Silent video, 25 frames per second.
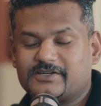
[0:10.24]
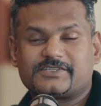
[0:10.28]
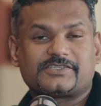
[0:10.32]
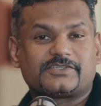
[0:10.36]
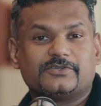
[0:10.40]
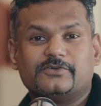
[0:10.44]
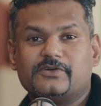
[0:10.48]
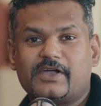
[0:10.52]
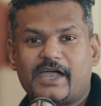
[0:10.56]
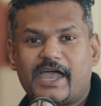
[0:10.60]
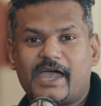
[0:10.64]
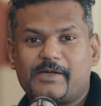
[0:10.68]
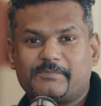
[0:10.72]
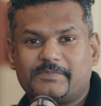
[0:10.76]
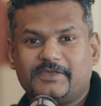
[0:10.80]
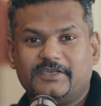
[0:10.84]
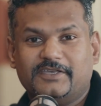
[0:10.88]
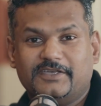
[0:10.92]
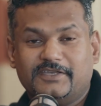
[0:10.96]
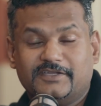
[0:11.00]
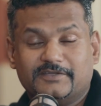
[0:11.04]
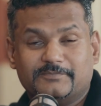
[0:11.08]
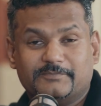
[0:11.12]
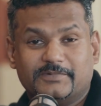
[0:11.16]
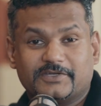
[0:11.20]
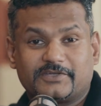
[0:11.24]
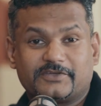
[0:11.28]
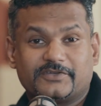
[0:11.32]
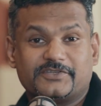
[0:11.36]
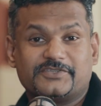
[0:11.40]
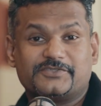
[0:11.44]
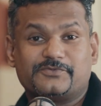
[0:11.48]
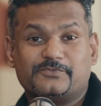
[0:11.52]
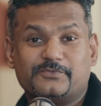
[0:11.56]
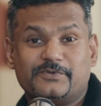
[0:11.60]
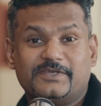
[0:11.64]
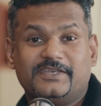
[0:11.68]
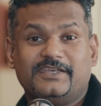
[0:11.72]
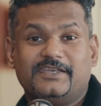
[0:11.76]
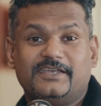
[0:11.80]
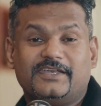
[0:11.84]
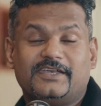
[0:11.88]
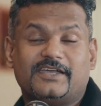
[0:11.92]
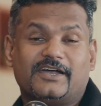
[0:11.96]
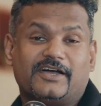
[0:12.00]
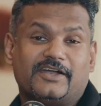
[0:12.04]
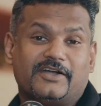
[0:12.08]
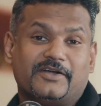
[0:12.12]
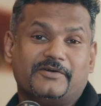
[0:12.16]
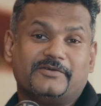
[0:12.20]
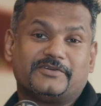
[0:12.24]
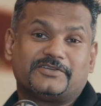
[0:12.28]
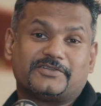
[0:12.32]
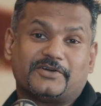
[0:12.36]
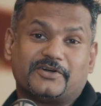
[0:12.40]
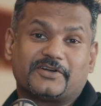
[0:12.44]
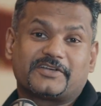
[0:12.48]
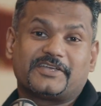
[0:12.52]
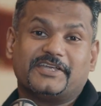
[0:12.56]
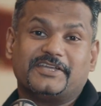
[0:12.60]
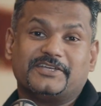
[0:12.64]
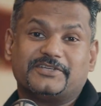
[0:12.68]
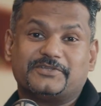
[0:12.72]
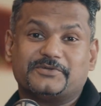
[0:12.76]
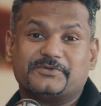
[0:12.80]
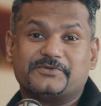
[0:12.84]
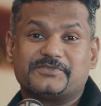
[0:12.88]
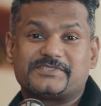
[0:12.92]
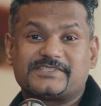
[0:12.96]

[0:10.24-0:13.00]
so happy because we are talking to